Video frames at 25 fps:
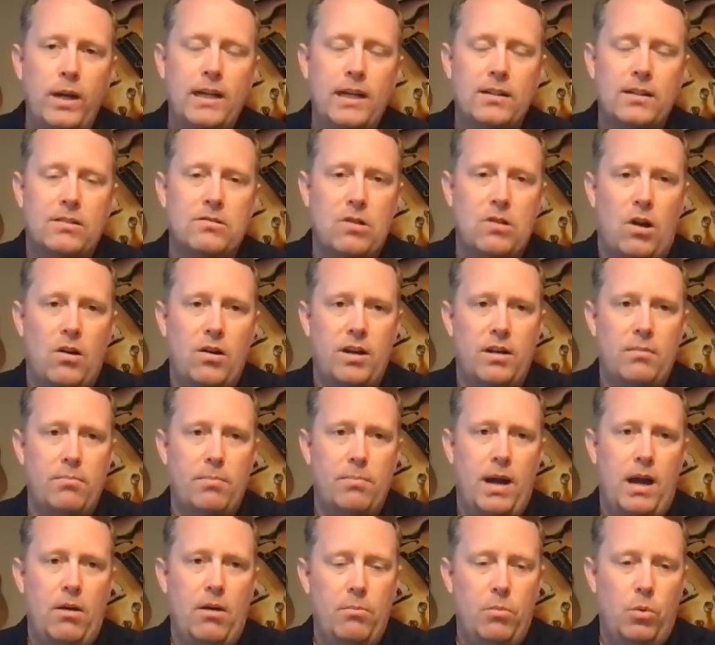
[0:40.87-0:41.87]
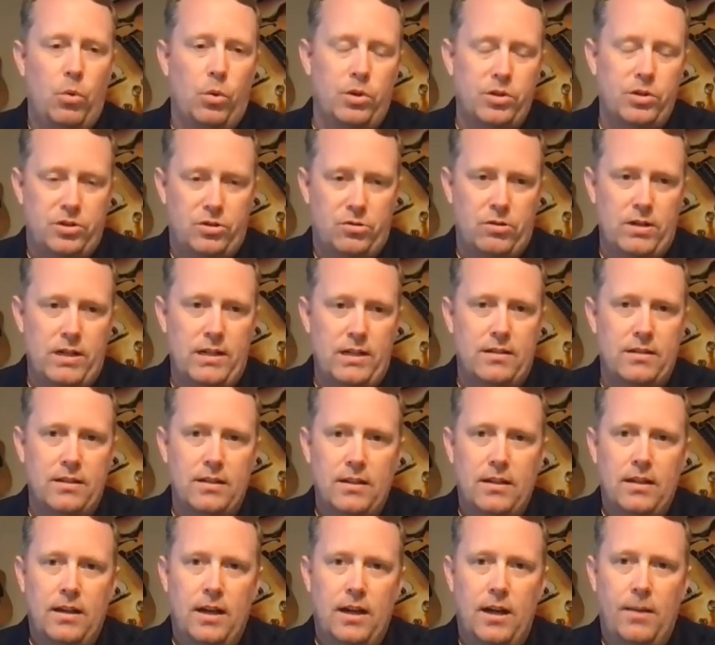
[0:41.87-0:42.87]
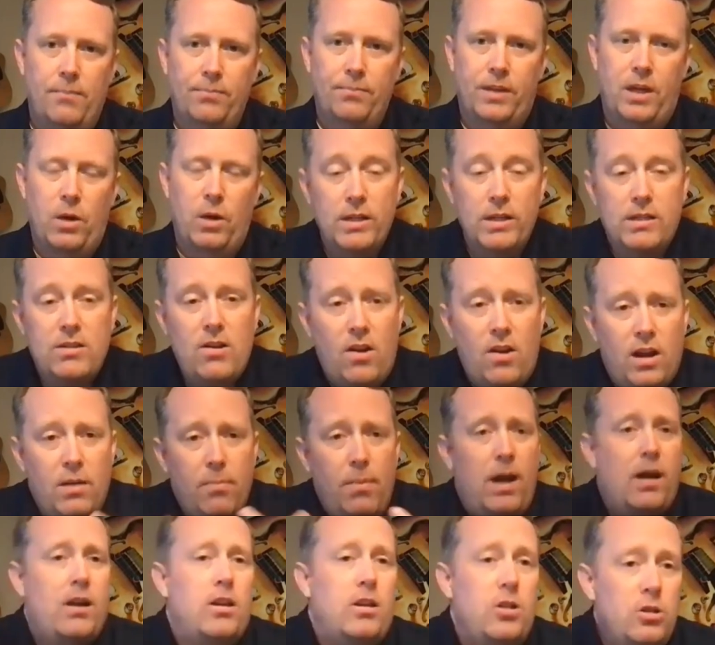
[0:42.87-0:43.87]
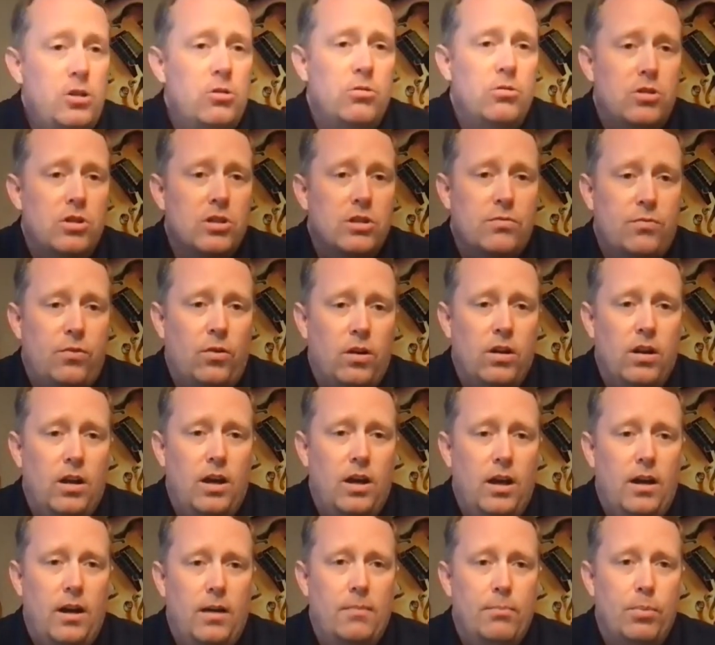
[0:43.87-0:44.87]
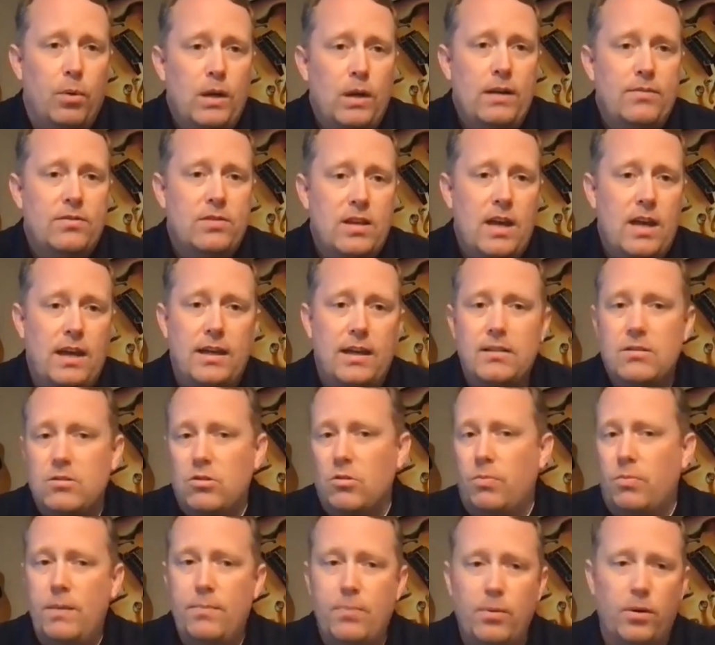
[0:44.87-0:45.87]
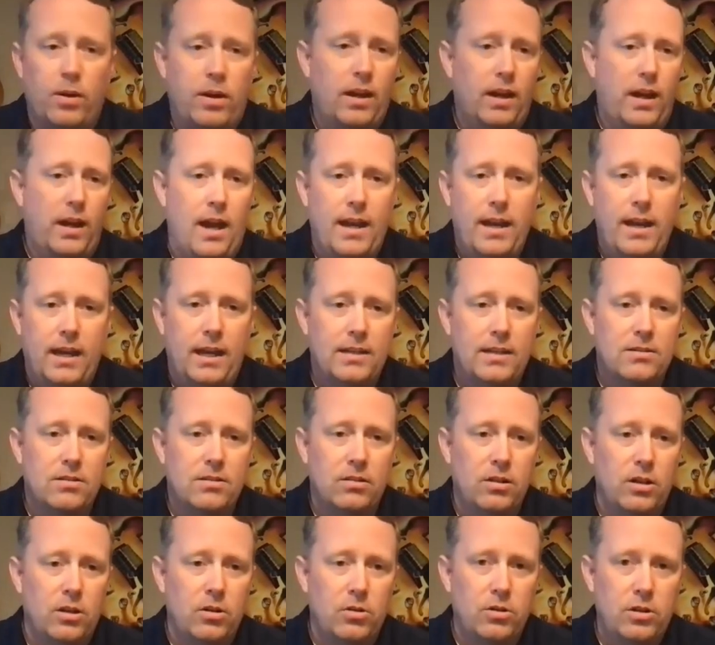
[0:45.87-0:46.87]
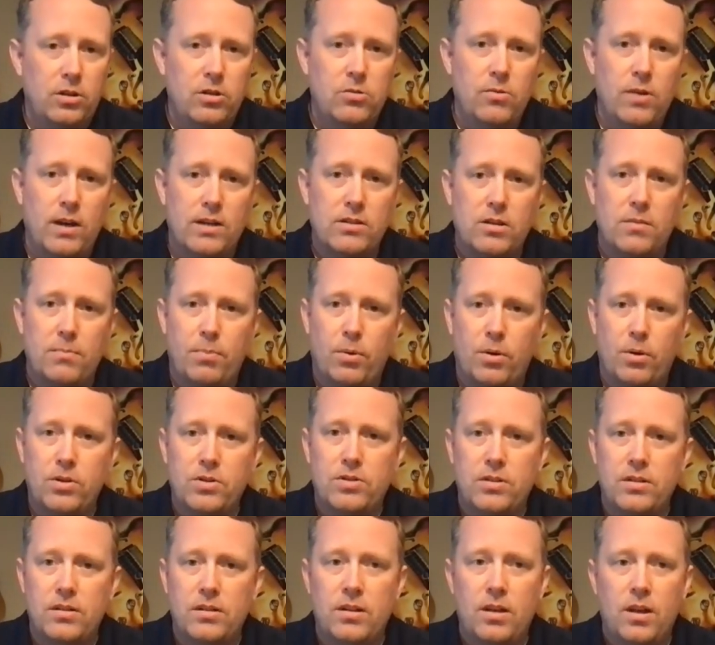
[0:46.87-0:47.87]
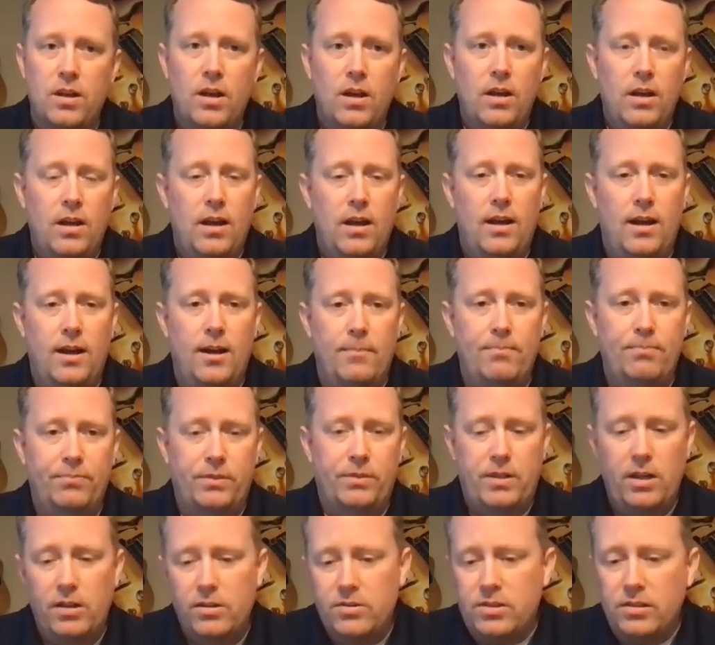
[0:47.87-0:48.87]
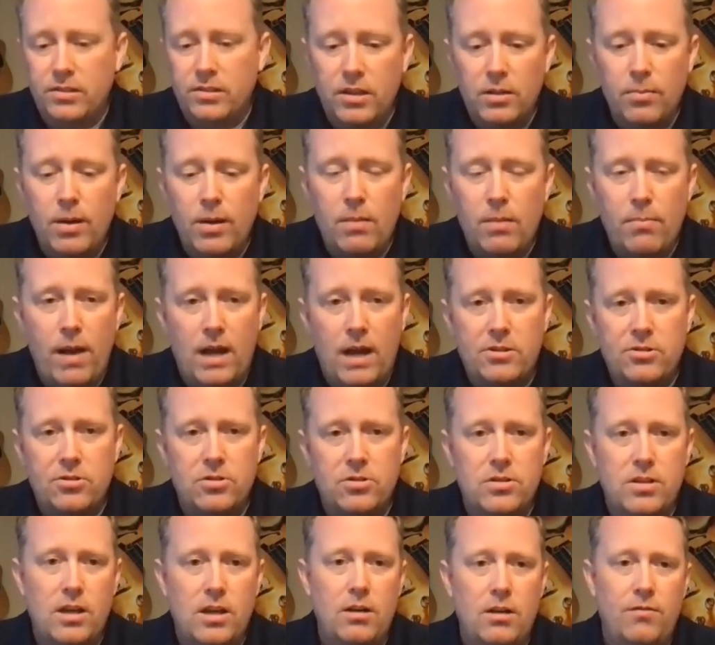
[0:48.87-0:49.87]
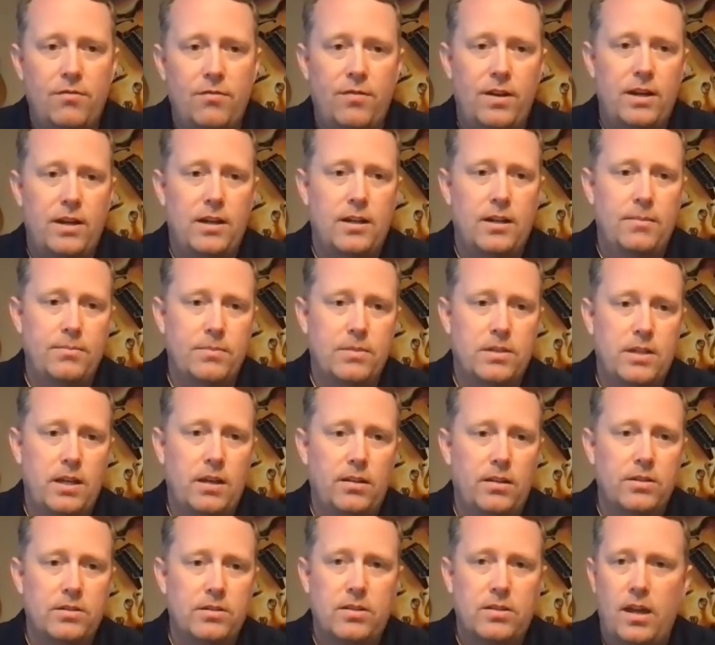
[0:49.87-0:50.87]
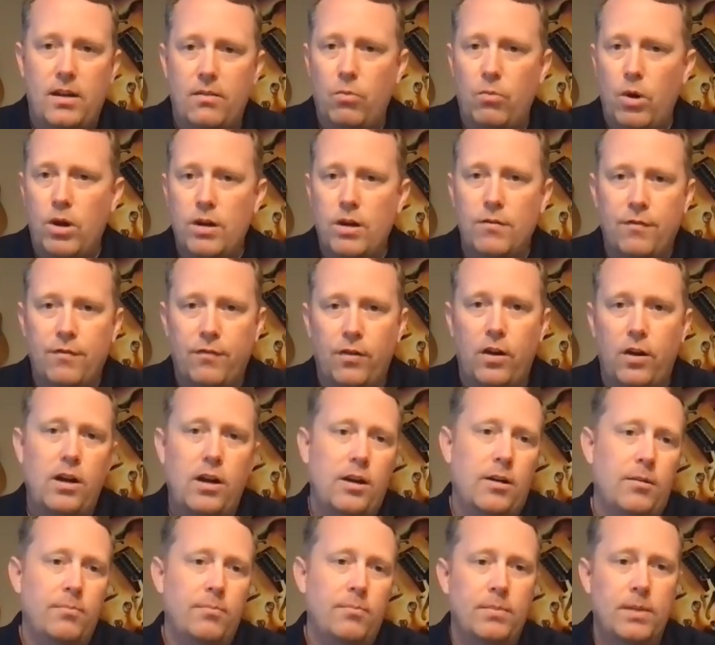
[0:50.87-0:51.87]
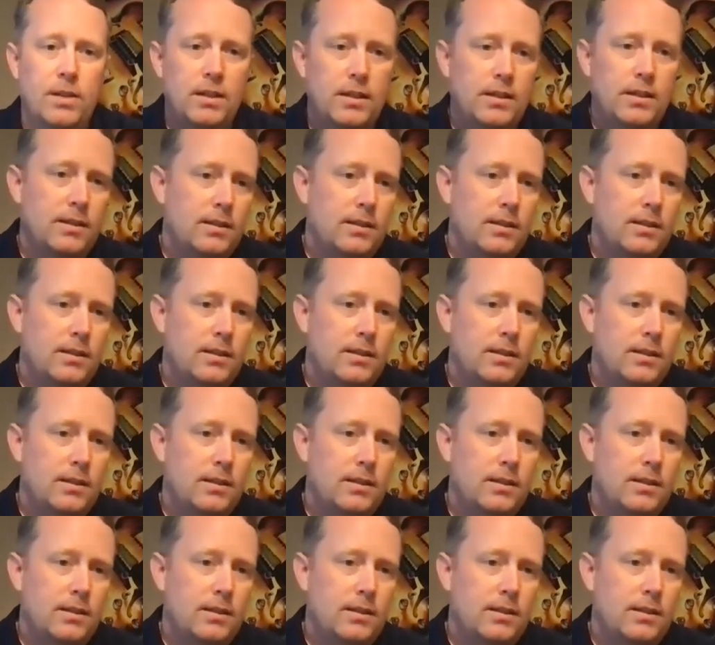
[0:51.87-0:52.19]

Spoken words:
we get started about Moore Street, can we talk about you just for a brief second so people can kind of get to know you as a person? Tell us a little bit about yourself. Tell us kind of where you're from.